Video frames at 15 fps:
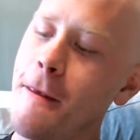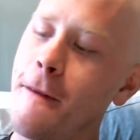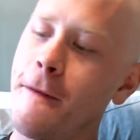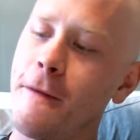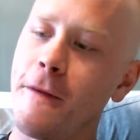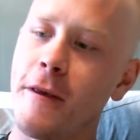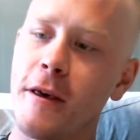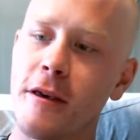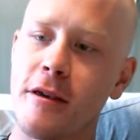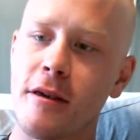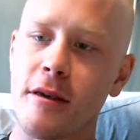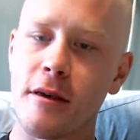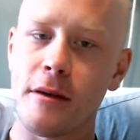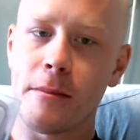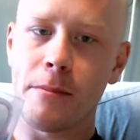This
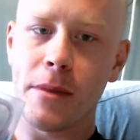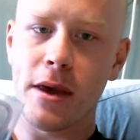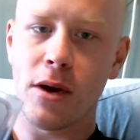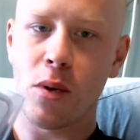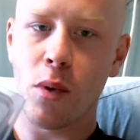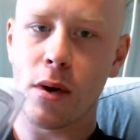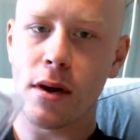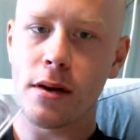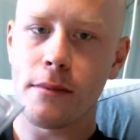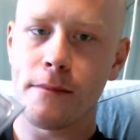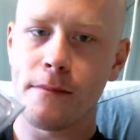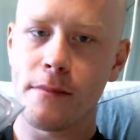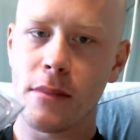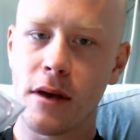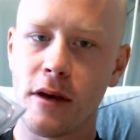pink one
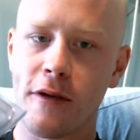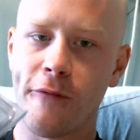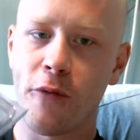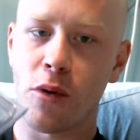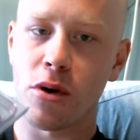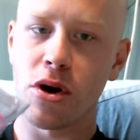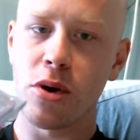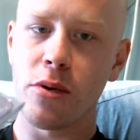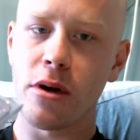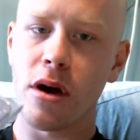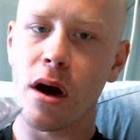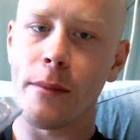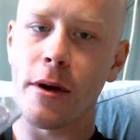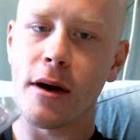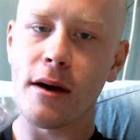is for newer
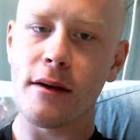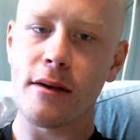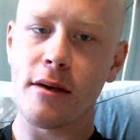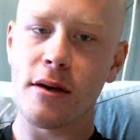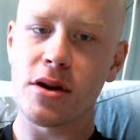Yamahas,